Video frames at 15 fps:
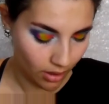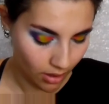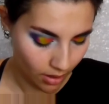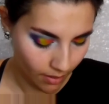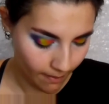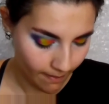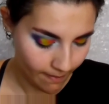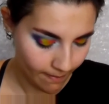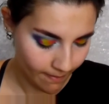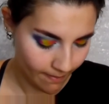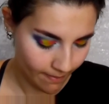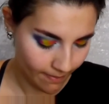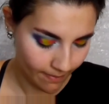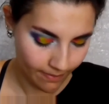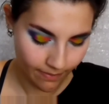
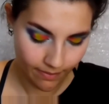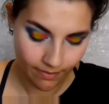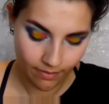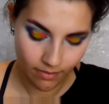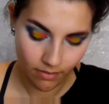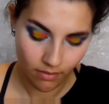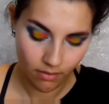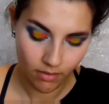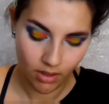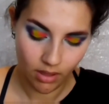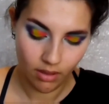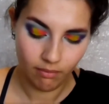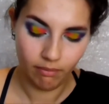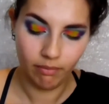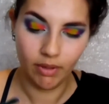
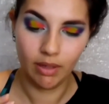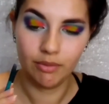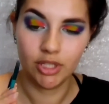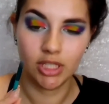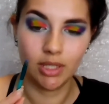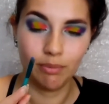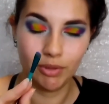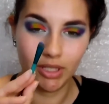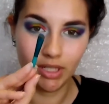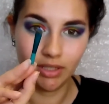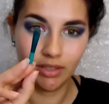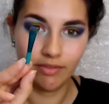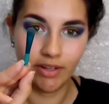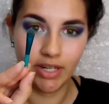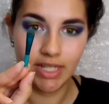But I'm just going to put it
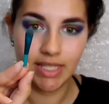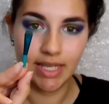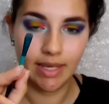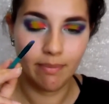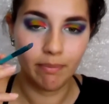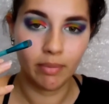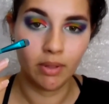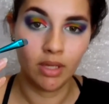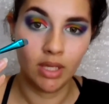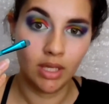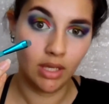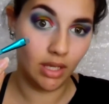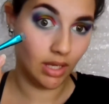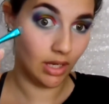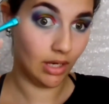on the very tip.
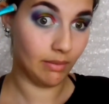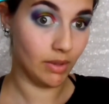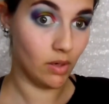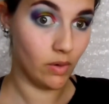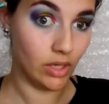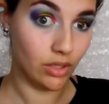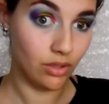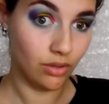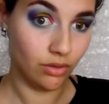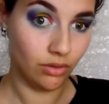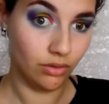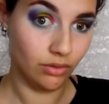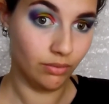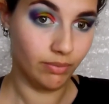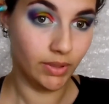And I'm going to
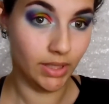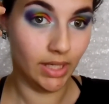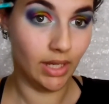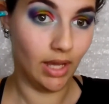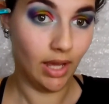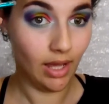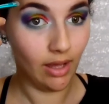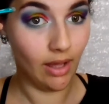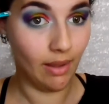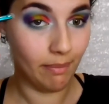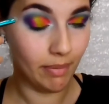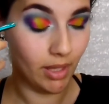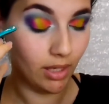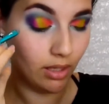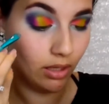put it
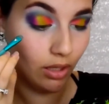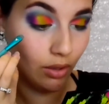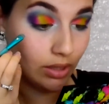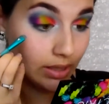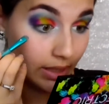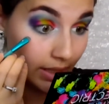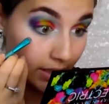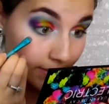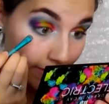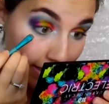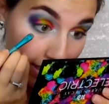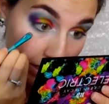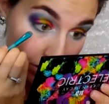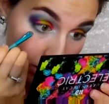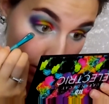up close against
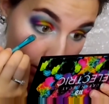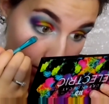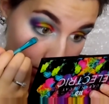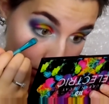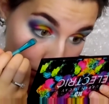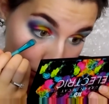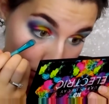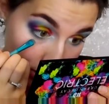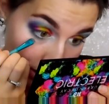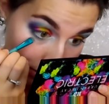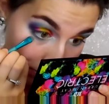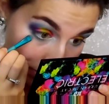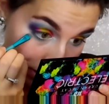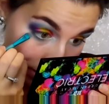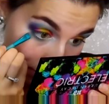my lash line to
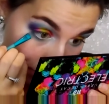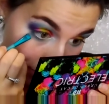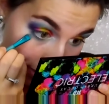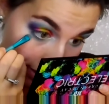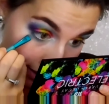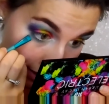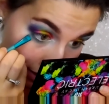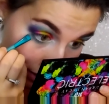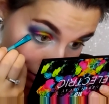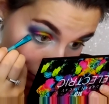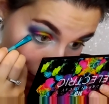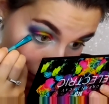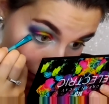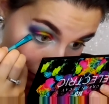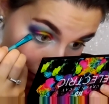deepen up that
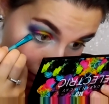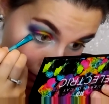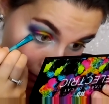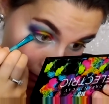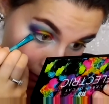corner.